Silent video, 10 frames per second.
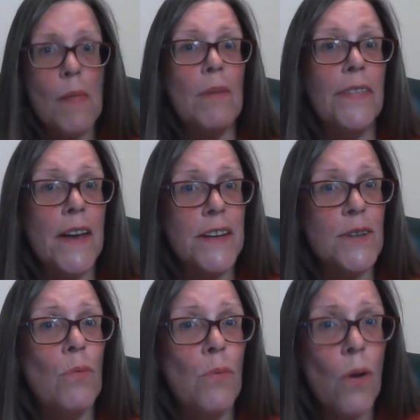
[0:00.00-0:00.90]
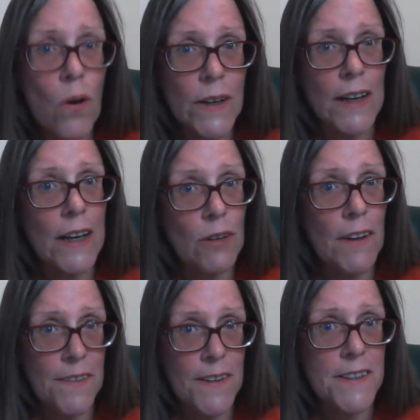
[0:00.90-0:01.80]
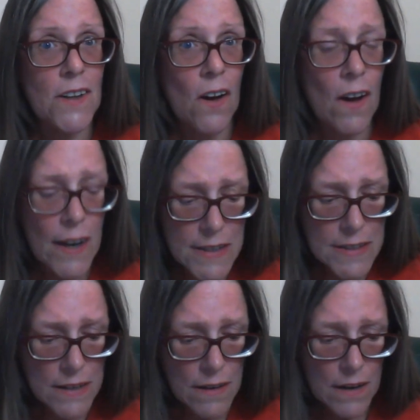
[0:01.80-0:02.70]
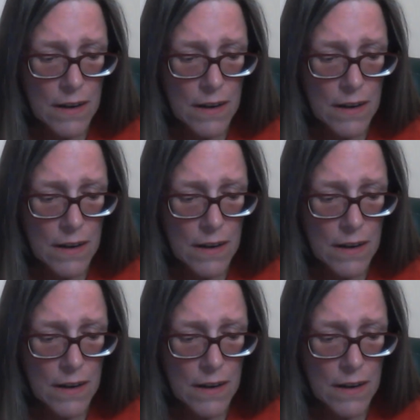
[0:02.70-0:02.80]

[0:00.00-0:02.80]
But there's a warning with this, guys.